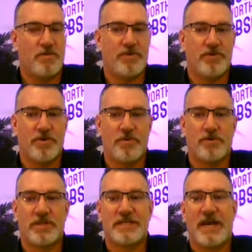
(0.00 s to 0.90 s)
whether you're
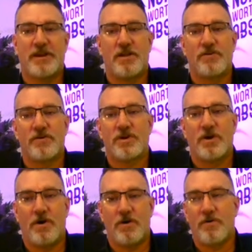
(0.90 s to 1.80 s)
all the title or a
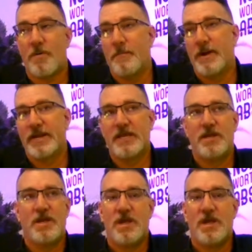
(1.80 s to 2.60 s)
car or money,